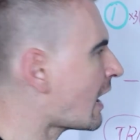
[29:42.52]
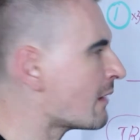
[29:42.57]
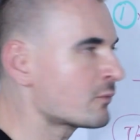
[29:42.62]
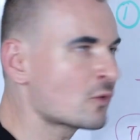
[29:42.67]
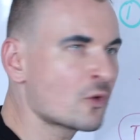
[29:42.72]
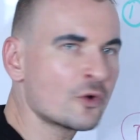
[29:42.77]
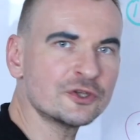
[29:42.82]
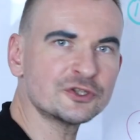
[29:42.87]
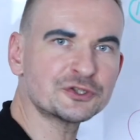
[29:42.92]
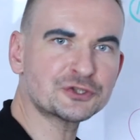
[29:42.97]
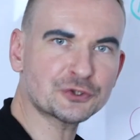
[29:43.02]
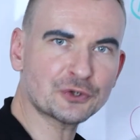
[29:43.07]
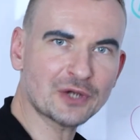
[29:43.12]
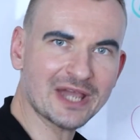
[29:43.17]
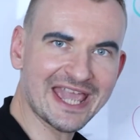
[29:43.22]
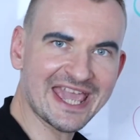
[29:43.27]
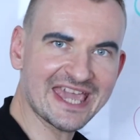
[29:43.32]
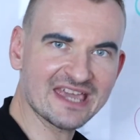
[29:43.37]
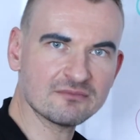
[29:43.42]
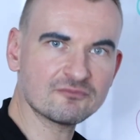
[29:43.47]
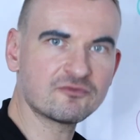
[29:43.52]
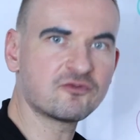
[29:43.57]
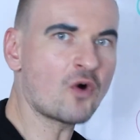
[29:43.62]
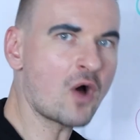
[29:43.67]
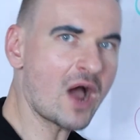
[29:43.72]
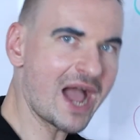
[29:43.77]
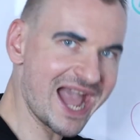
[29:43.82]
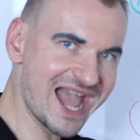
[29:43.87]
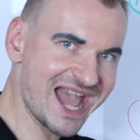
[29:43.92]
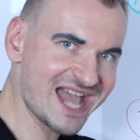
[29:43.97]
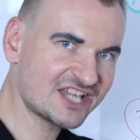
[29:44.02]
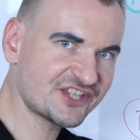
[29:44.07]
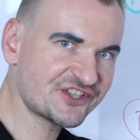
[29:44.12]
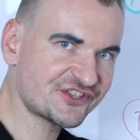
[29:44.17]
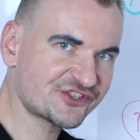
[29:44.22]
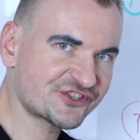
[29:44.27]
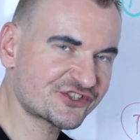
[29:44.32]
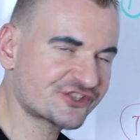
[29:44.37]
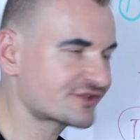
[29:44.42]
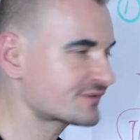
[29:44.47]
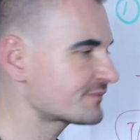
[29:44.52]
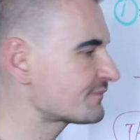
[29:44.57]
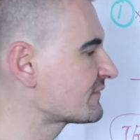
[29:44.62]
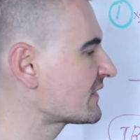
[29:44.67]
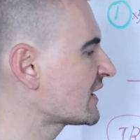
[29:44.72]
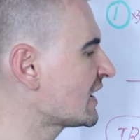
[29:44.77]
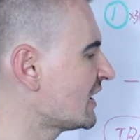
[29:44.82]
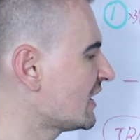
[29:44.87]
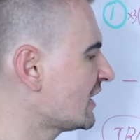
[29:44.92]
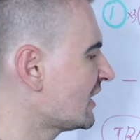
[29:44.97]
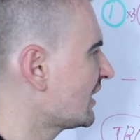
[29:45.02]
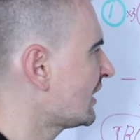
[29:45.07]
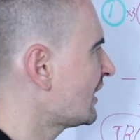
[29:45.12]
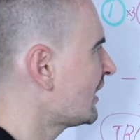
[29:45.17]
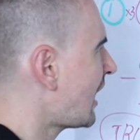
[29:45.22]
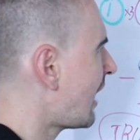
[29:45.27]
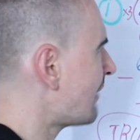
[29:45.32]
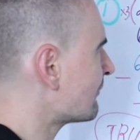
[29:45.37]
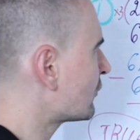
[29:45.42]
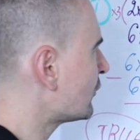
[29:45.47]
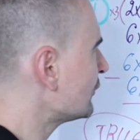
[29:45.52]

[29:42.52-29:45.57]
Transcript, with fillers: I'm going to aim for x, I'm